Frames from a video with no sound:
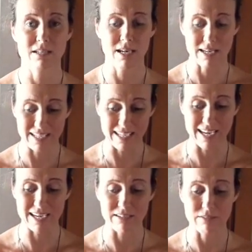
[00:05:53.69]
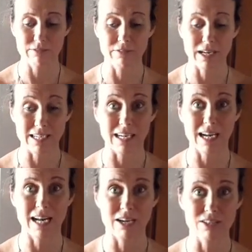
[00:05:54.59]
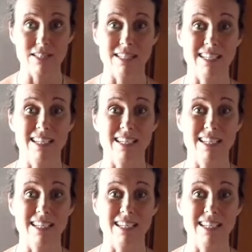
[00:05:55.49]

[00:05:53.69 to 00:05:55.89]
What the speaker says: and again find clarity